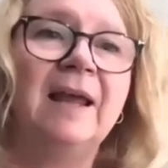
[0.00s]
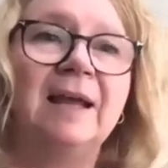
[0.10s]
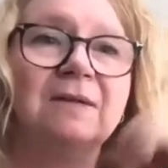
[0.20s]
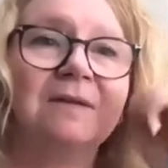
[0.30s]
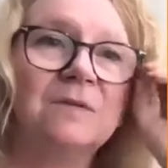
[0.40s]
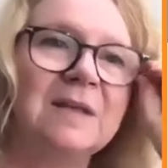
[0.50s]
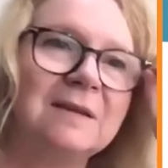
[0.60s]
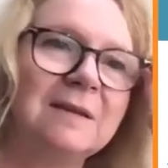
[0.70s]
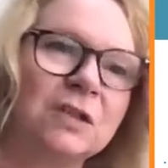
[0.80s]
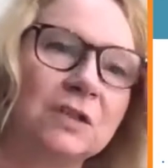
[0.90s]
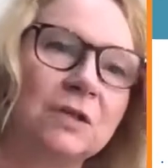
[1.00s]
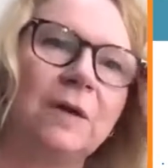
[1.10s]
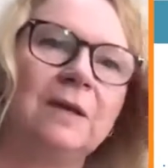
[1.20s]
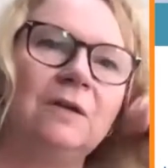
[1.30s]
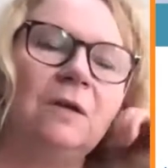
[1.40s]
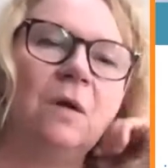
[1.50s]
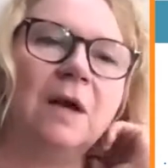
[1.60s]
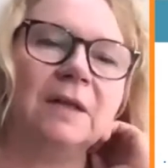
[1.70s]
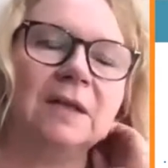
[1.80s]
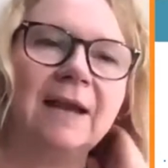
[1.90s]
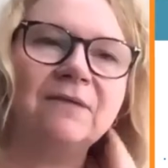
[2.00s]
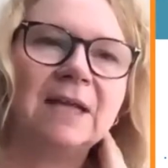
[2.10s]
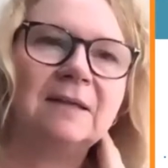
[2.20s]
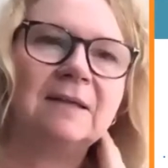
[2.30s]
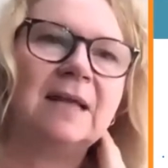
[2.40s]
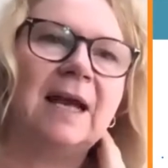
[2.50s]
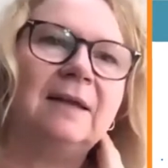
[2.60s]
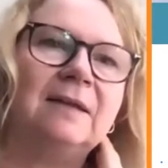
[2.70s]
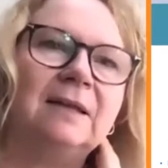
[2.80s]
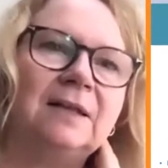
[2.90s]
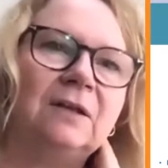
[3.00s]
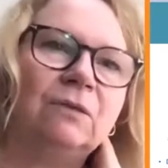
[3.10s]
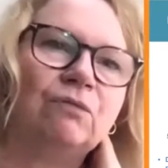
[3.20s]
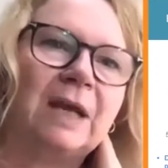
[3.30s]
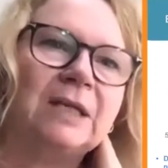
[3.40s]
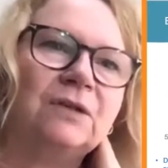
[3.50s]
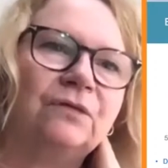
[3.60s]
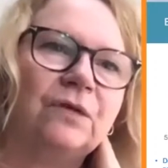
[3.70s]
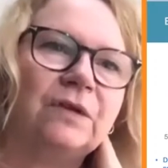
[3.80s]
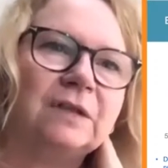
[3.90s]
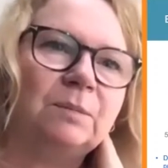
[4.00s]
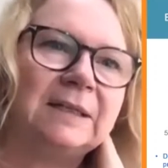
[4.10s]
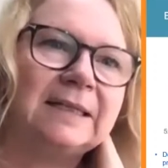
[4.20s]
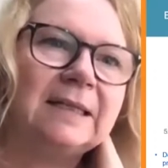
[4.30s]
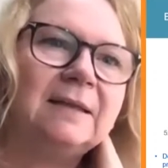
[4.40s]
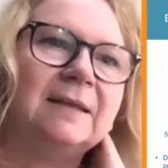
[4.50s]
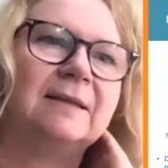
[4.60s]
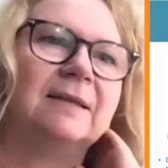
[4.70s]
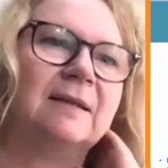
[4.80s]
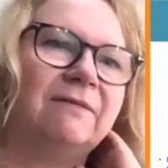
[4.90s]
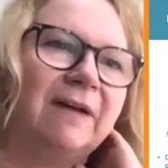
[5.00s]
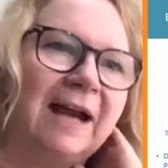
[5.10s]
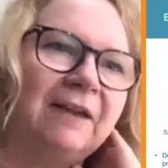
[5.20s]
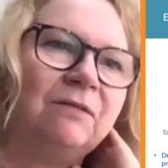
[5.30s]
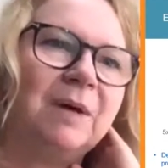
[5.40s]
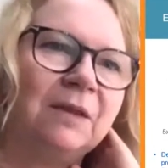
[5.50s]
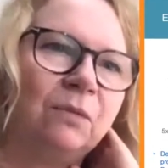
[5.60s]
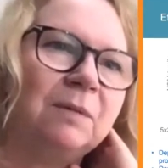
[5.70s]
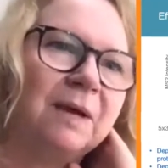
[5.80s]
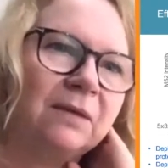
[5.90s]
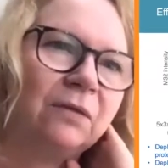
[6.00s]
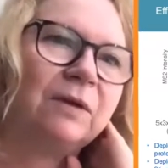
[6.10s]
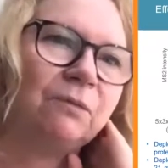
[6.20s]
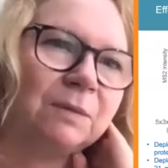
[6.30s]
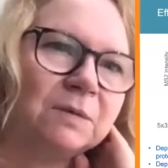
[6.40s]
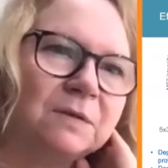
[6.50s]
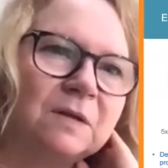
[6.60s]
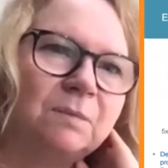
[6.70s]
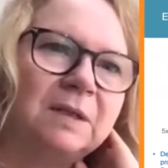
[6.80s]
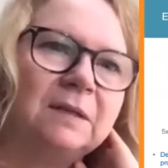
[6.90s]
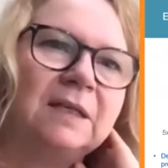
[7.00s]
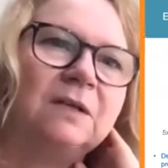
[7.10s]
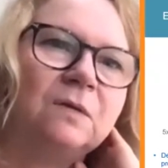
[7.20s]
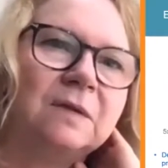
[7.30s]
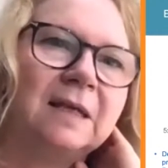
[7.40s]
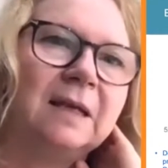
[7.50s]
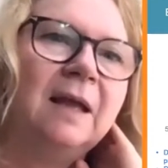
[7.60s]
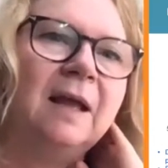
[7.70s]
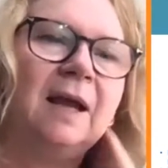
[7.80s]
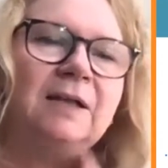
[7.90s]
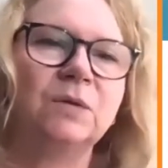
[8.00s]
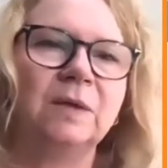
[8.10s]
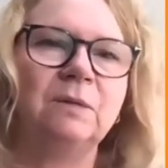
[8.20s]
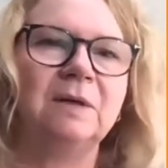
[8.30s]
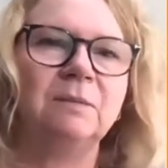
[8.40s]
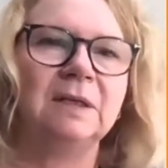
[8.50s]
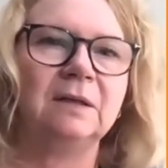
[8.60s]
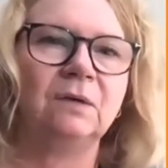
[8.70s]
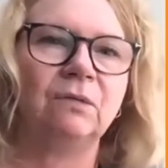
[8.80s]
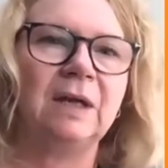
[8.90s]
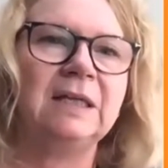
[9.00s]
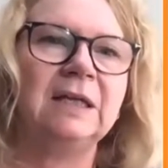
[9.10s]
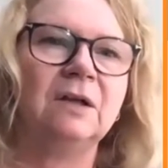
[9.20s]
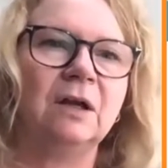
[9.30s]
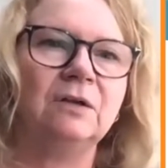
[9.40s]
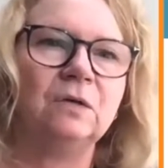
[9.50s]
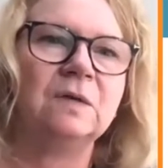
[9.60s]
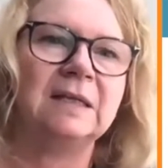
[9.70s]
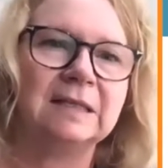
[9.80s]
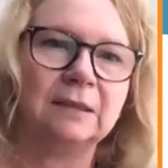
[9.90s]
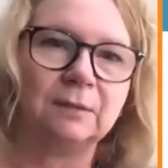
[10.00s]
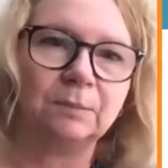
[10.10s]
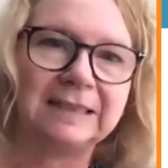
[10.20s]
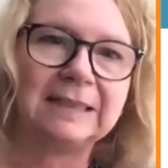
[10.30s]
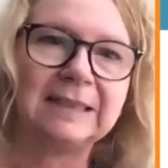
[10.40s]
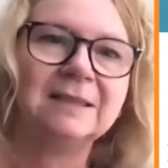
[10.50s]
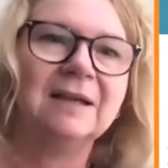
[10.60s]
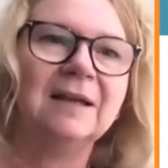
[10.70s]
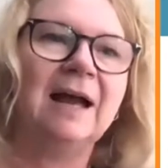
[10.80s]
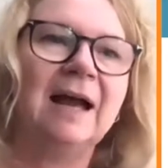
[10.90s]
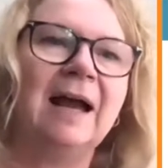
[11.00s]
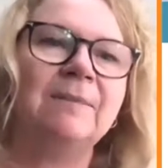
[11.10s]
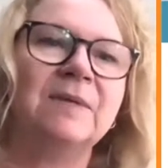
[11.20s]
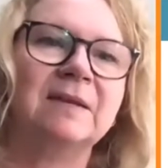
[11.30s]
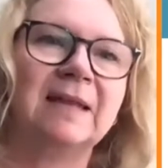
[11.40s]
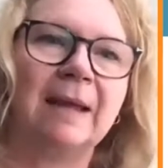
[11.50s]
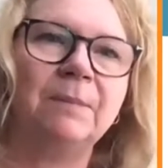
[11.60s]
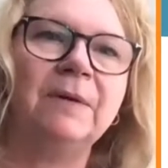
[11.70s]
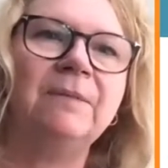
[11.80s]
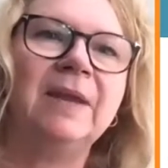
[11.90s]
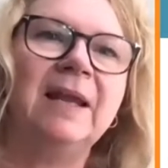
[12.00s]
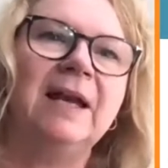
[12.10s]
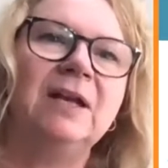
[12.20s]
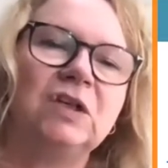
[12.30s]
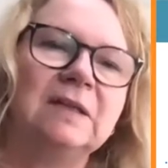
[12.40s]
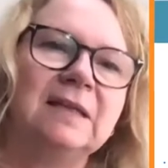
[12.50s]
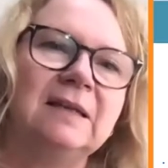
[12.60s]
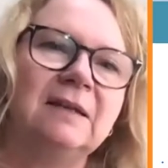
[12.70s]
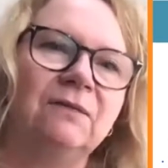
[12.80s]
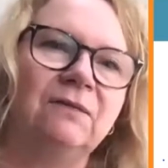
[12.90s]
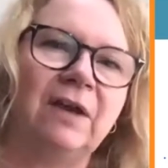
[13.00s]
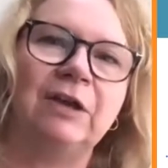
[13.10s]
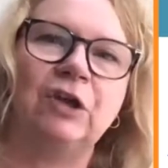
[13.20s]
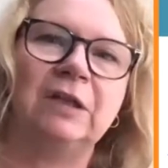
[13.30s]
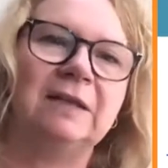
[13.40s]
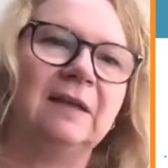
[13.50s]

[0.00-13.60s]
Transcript: And so this is showing you on the left-hand side the linear range for the depleted. This is a 5 by 3 by 3 reproducibility using a 21-minute gradient using the depleted sample. And you can see it's very good.